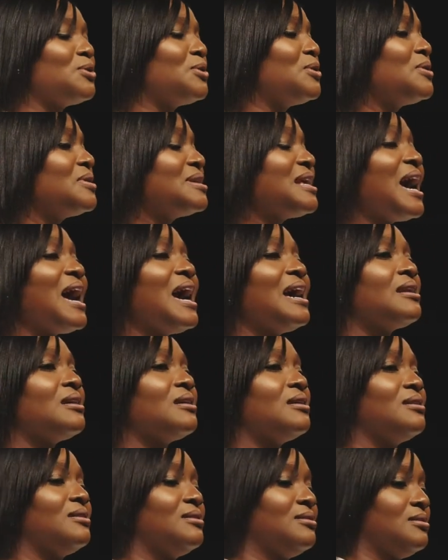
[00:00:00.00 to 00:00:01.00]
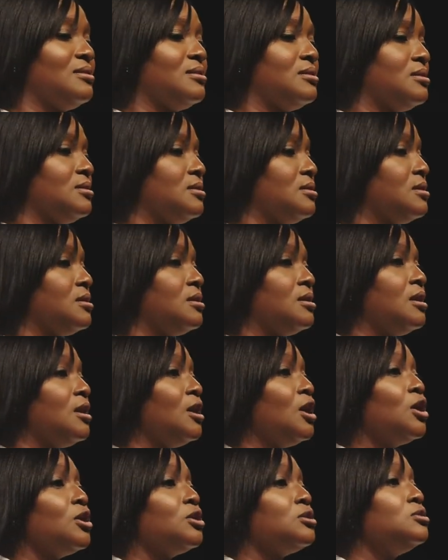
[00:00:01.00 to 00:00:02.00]
called Hannah.
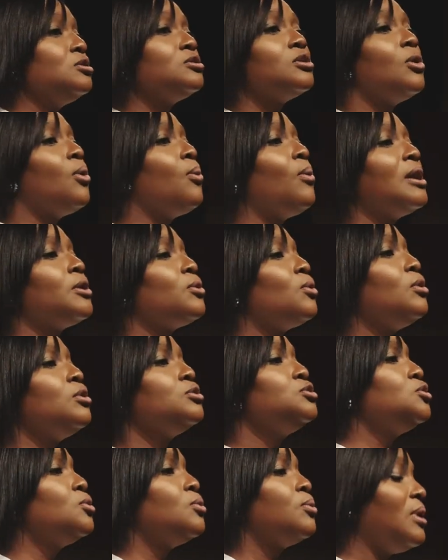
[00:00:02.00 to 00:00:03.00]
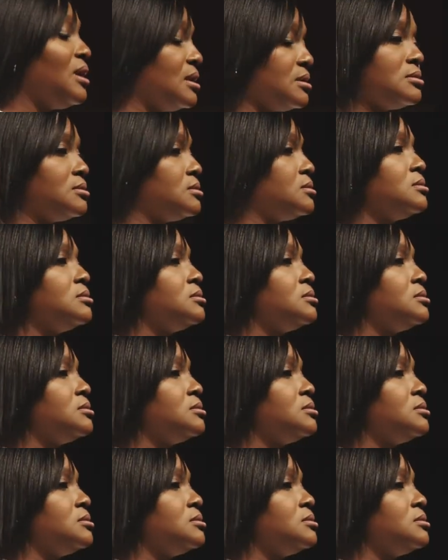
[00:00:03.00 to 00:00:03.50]
You could want all you want.